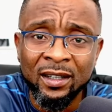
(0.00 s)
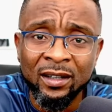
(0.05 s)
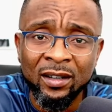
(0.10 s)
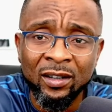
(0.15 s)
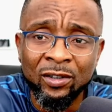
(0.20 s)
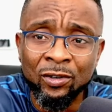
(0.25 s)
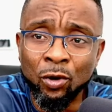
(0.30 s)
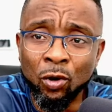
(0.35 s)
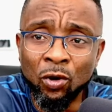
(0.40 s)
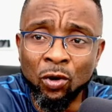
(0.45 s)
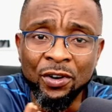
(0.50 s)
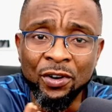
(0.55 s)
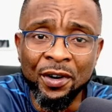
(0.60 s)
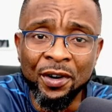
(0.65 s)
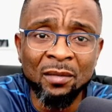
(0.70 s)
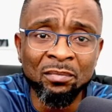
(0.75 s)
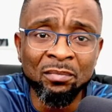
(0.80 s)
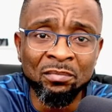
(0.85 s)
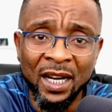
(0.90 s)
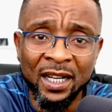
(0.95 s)
Don't
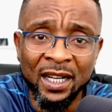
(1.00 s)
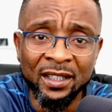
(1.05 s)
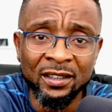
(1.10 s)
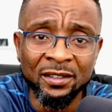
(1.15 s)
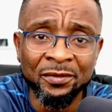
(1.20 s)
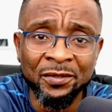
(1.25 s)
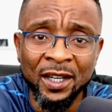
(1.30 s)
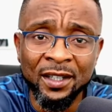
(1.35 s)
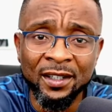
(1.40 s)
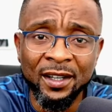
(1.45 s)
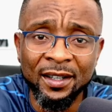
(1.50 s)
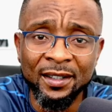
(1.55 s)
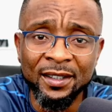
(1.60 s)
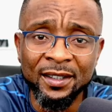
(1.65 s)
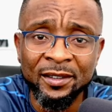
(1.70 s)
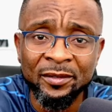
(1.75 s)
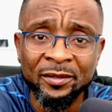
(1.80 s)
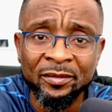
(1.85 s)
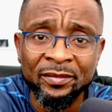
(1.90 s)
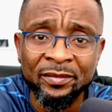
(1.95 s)
grab my refinery.
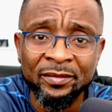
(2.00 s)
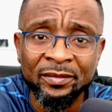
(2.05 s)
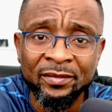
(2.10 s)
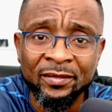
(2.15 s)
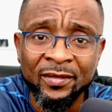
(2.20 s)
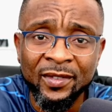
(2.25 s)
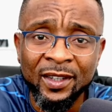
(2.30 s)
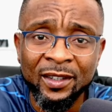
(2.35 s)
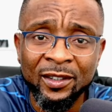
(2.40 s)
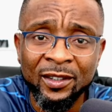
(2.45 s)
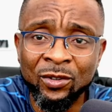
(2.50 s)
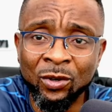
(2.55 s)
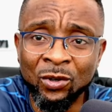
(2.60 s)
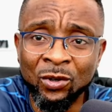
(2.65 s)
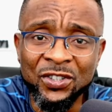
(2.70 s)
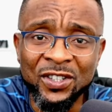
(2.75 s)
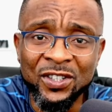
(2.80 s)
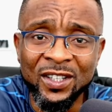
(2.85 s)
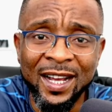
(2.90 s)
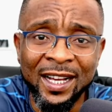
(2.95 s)
Don't
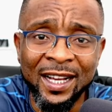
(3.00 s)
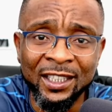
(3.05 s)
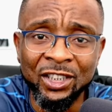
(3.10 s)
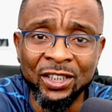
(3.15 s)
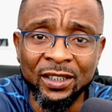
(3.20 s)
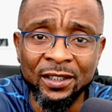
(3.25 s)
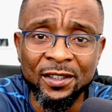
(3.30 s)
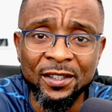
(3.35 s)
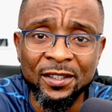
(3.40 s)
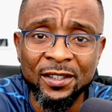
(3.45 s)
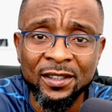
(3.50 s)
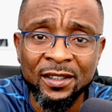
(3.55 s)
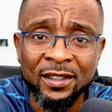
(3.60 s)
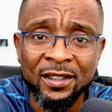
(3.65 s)
snatch it.